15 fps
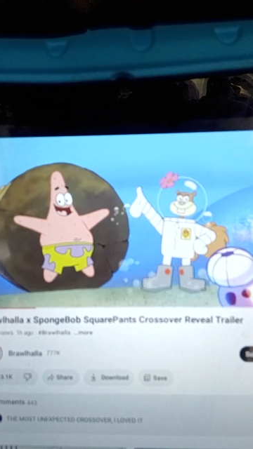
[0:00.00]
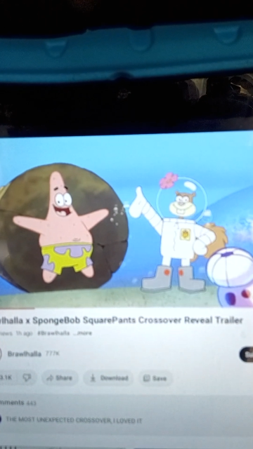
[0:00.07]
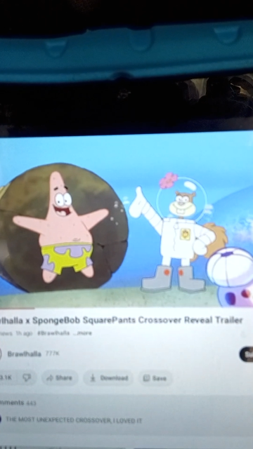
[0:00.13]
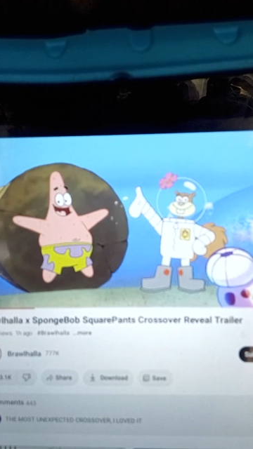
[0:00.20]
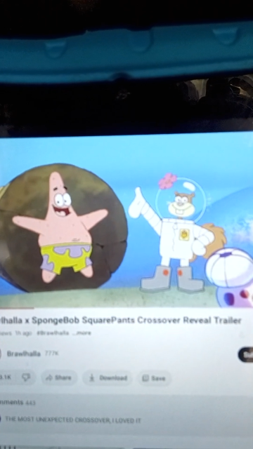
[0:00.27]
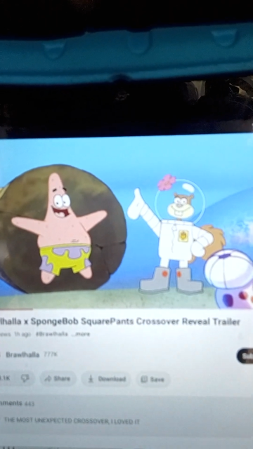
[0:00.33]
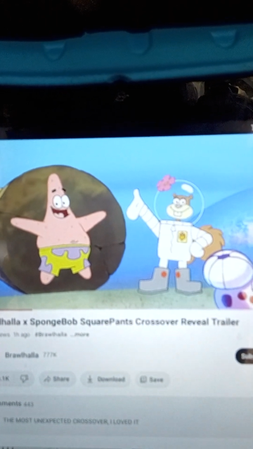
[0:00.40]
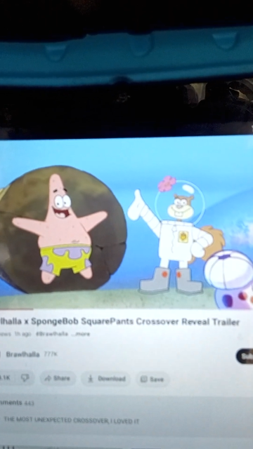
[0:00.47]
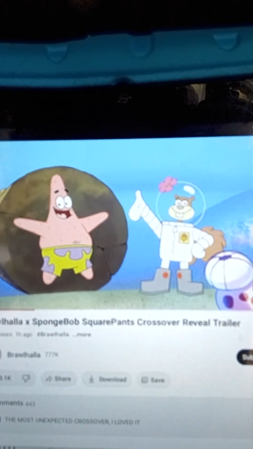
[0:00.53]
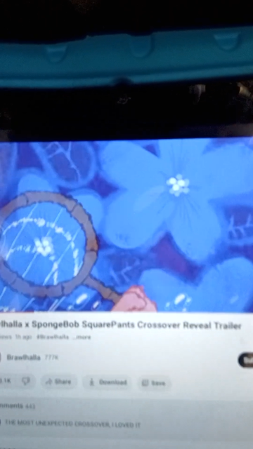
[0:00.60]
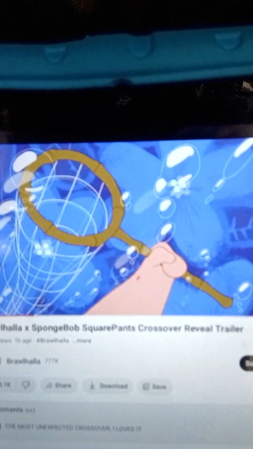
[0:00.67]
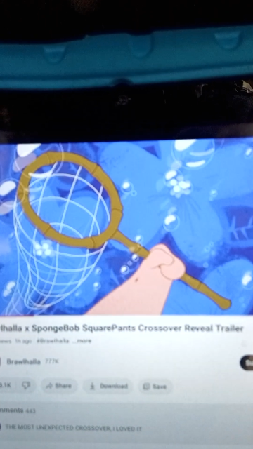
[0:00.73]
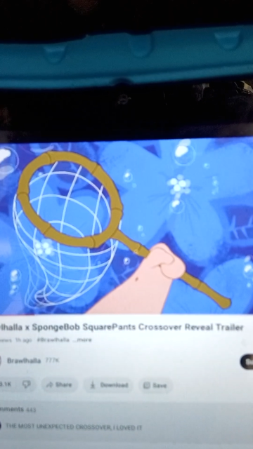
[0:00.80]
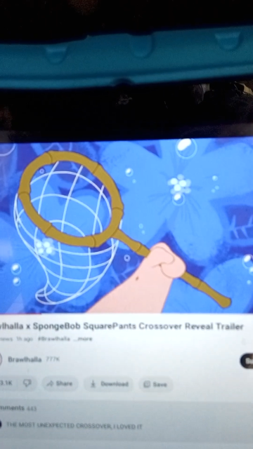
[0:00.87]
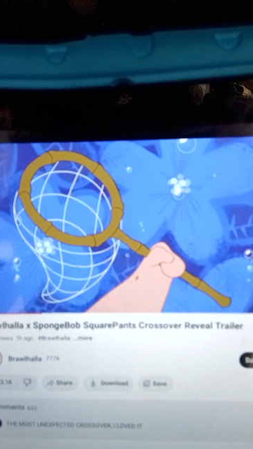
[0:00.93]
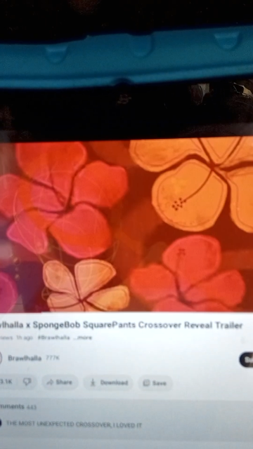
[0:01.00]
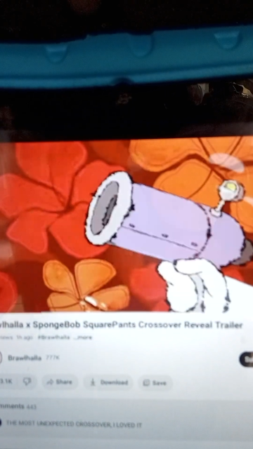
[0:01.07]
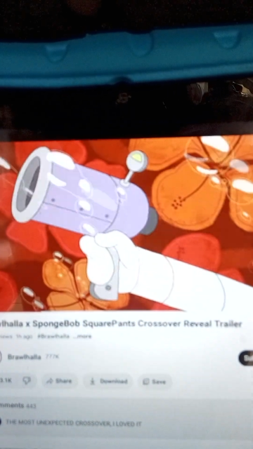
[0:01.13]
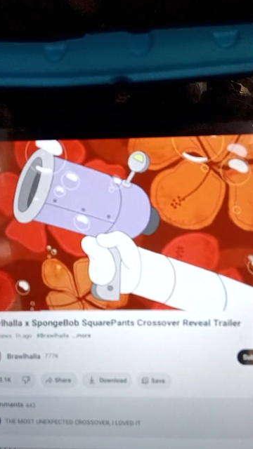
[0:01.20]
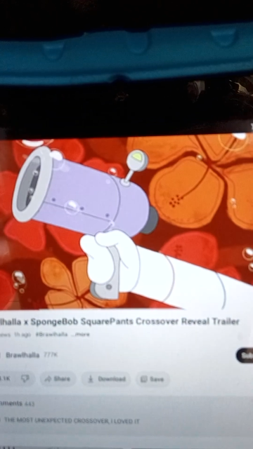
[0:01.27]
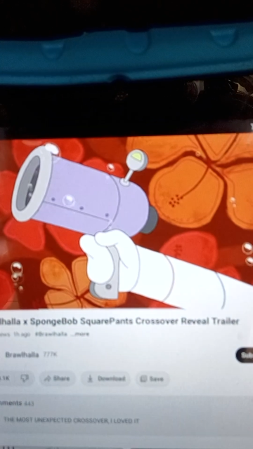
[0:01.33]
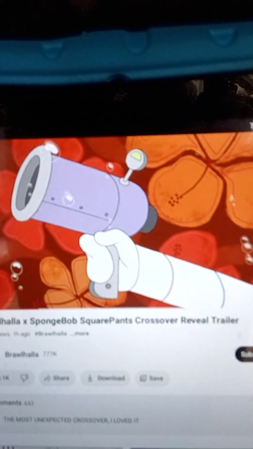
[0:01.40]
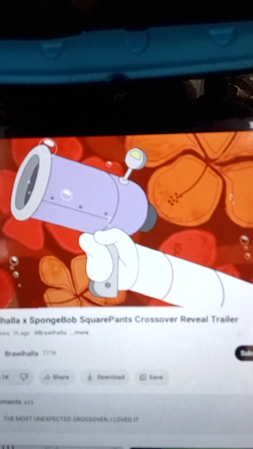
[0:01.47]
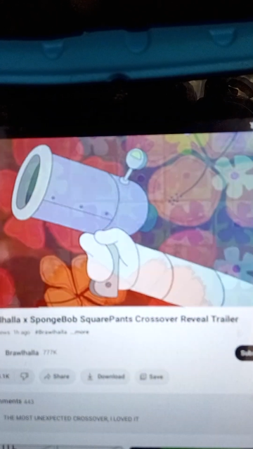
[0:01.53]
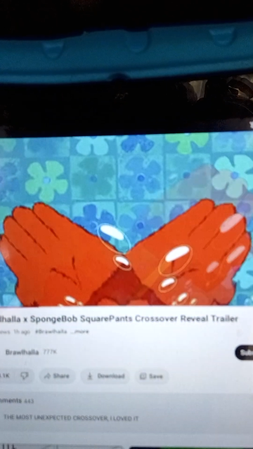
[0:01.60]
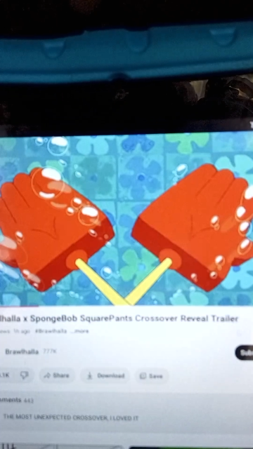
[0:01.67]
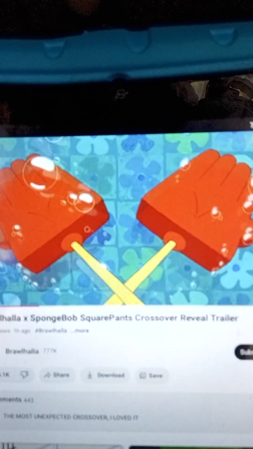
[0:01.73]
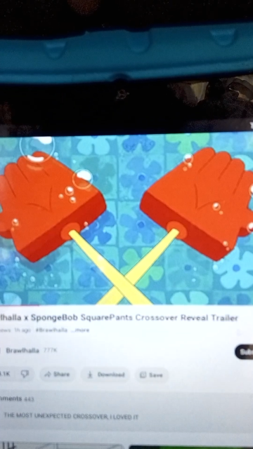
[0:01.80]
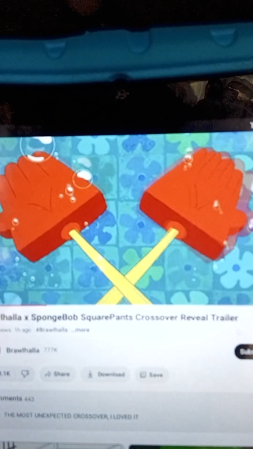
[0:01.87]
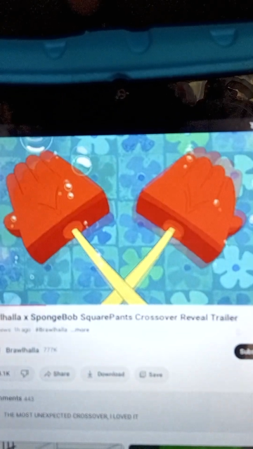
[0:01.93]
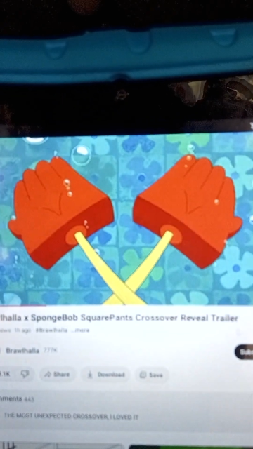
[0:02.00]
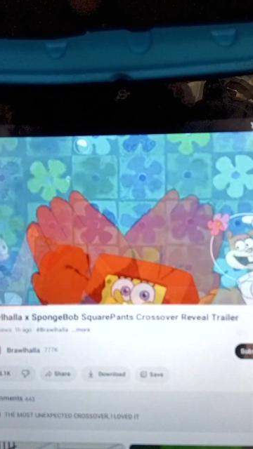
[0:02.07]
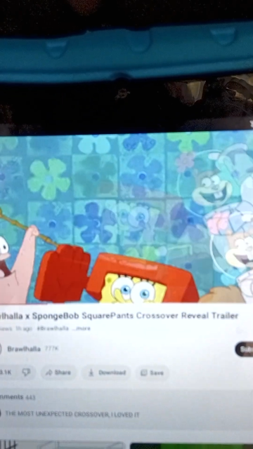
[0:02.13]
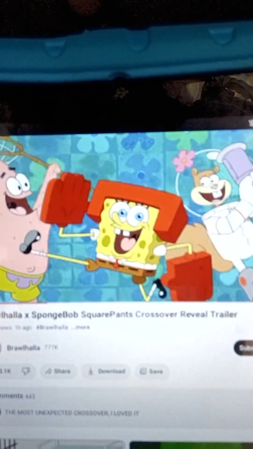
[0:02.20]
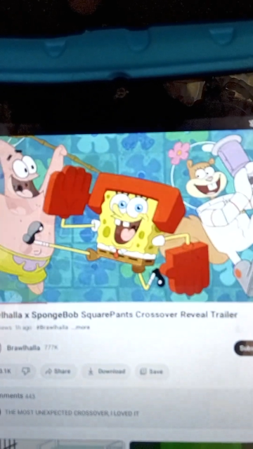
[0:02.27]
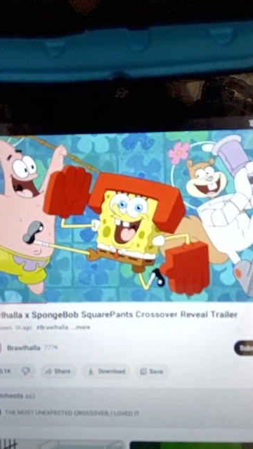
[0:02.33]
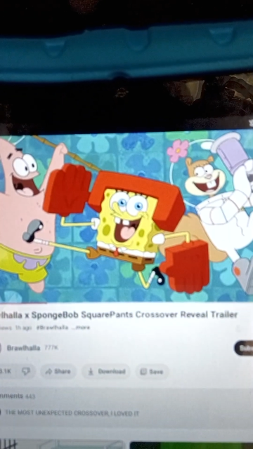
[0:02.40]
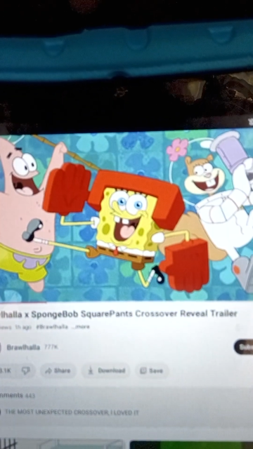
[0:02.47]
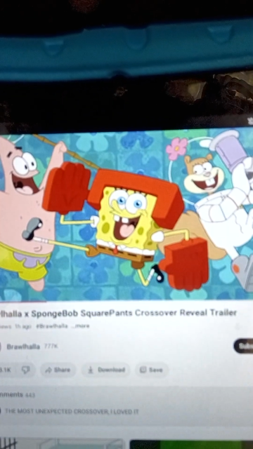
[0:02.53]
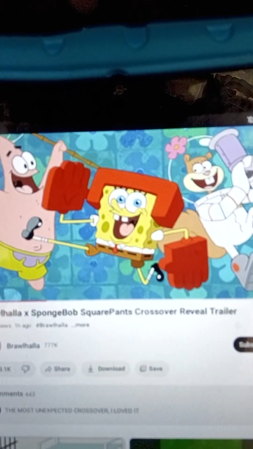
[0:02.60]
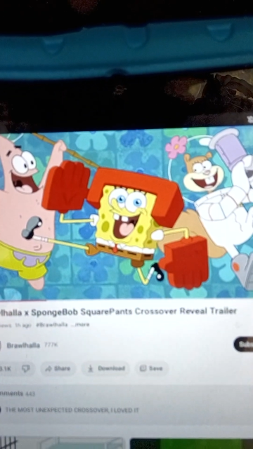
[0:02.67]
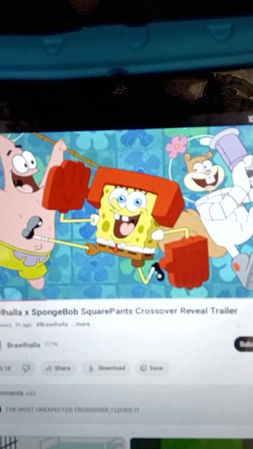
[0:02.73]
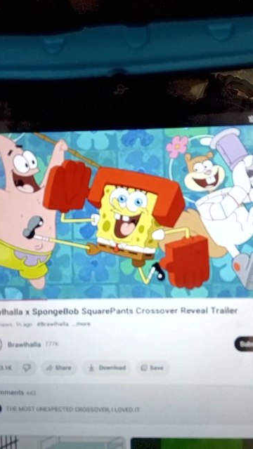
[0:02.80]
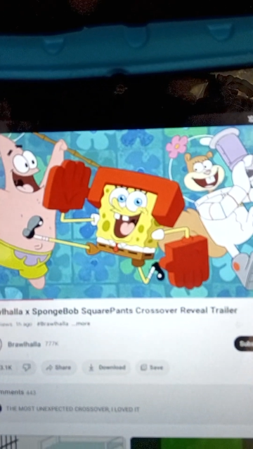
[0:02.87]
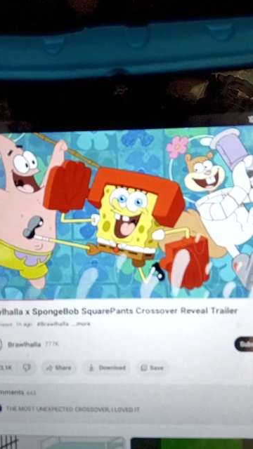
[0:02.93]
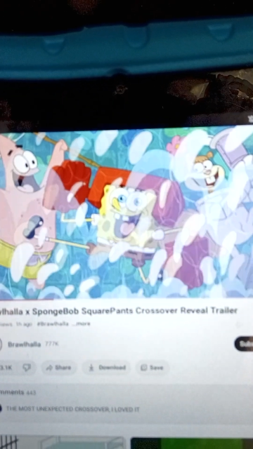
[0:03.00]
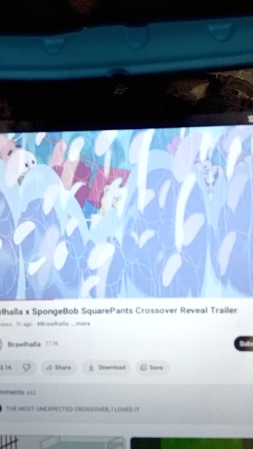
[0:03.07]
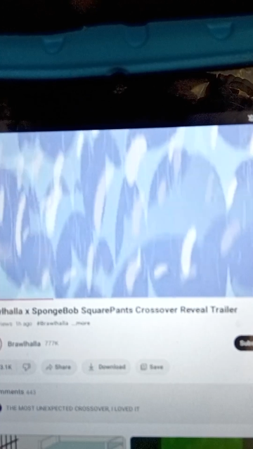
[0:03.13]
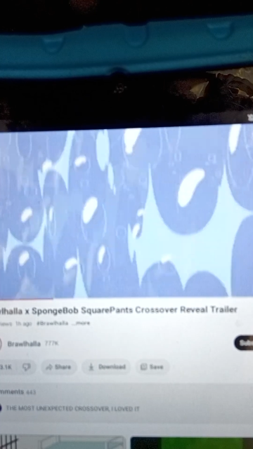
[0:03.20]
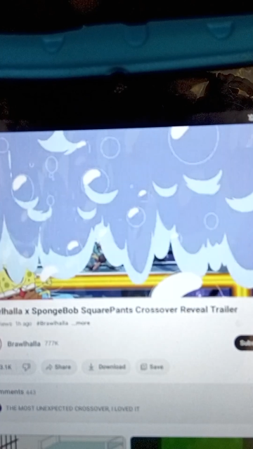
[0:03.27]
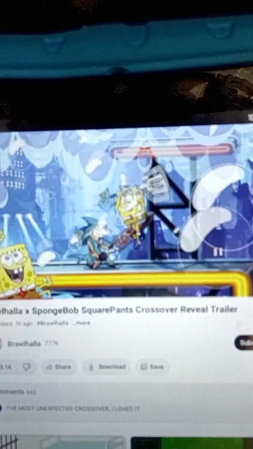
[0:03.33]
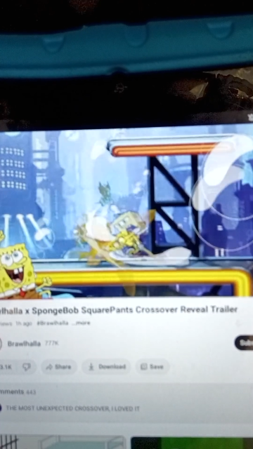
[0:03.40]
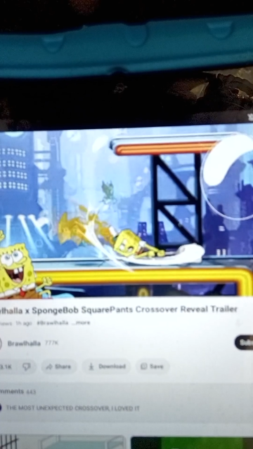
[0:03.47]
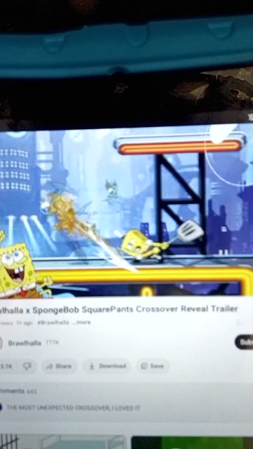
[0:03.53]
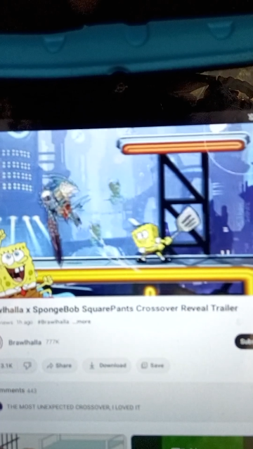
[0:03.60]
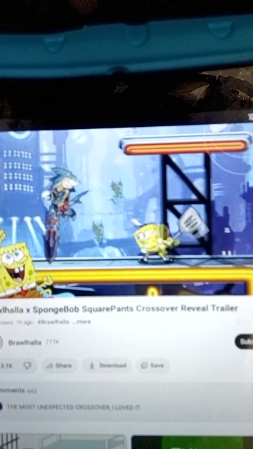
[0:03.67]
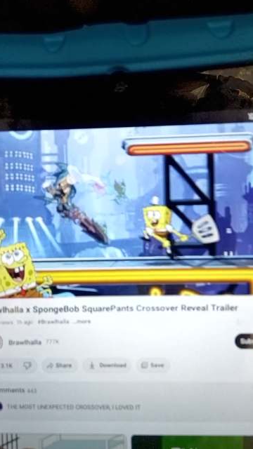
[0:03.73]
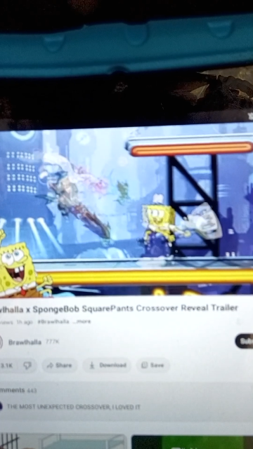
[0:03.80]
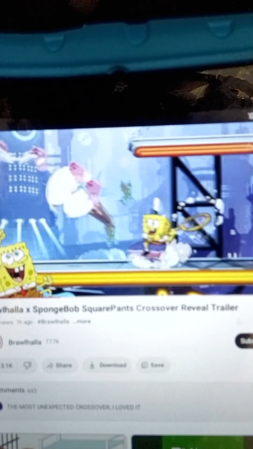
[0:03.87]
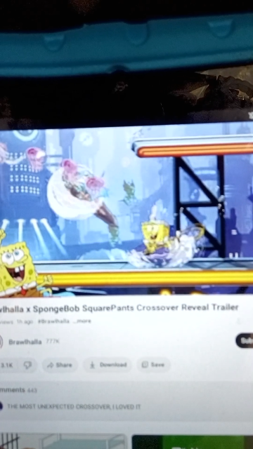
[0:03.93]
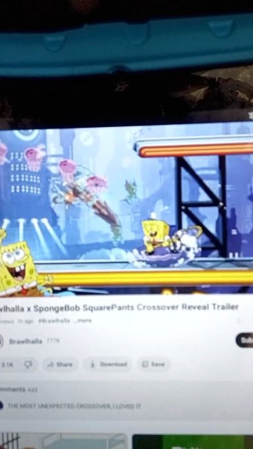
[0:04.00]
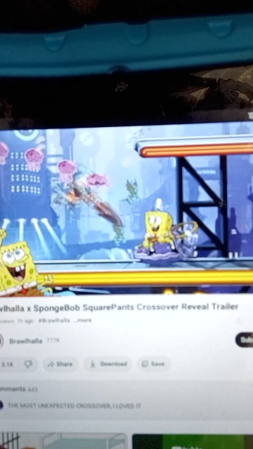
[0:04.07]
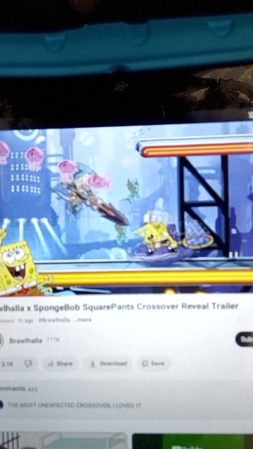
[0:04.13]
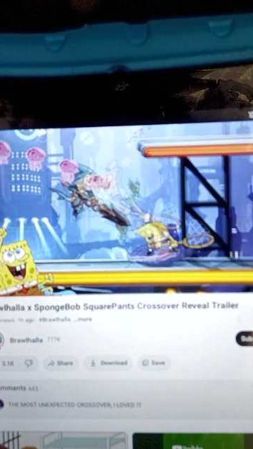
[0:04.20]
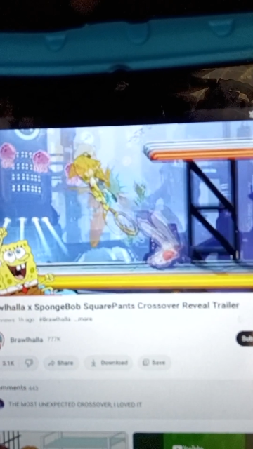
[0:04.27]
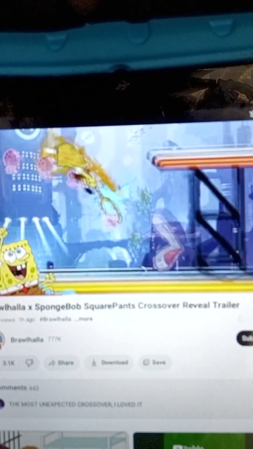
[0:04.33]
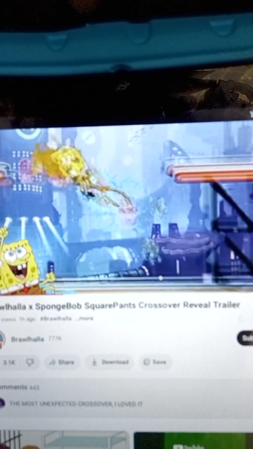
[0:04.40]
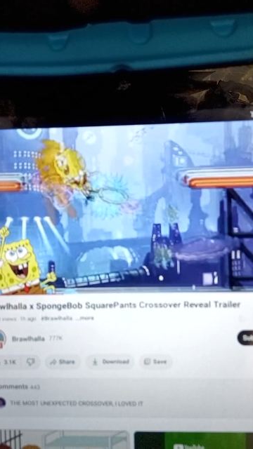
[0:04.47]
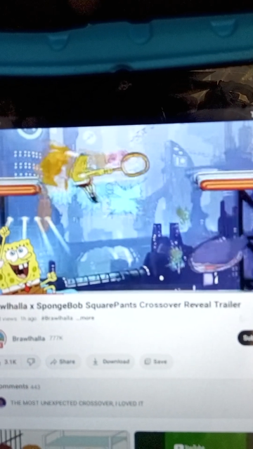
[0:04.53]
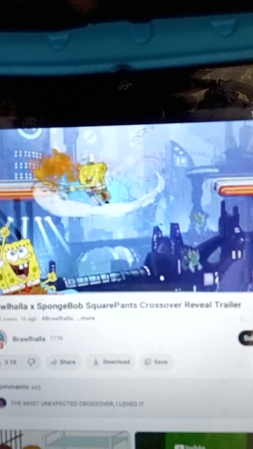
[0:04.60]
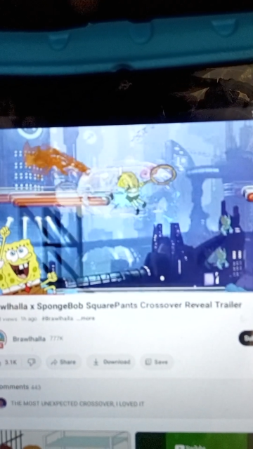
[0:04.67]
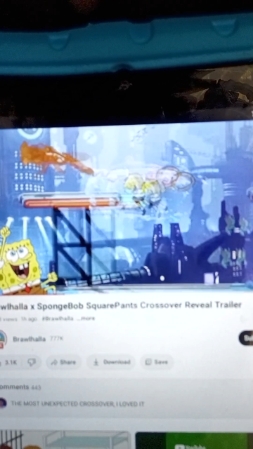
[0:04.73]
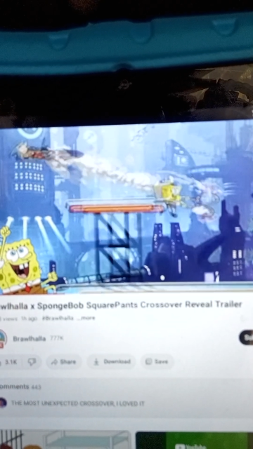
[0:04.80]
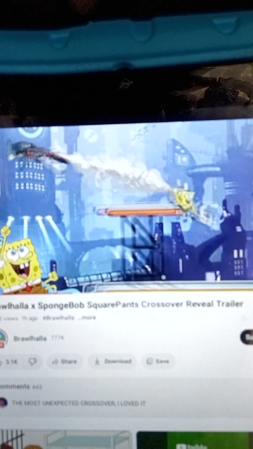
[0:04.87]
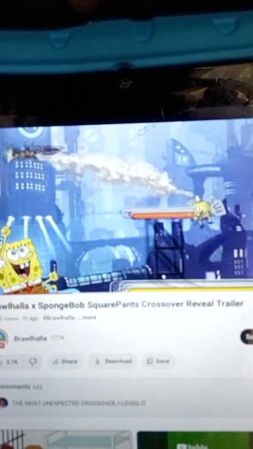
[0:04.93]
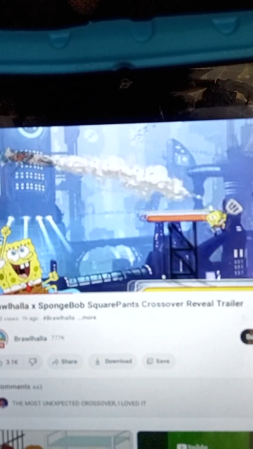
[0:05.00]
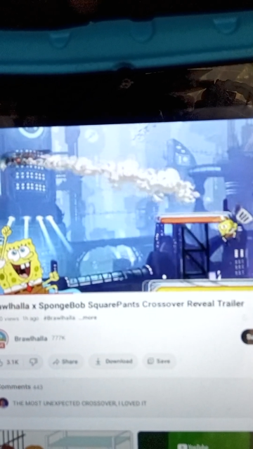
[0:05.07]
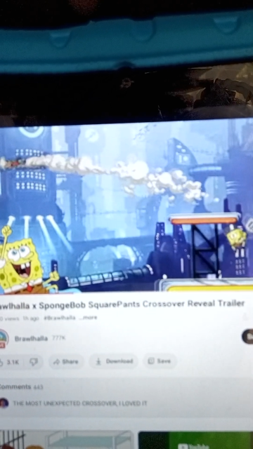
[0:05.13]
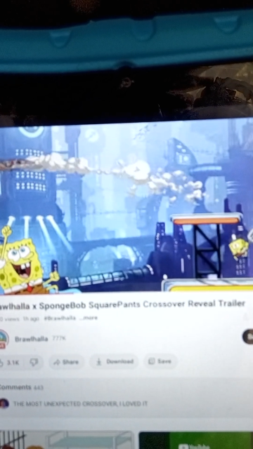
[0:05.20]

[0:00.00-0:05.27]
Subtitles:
No face is visible, so there are no lips to read.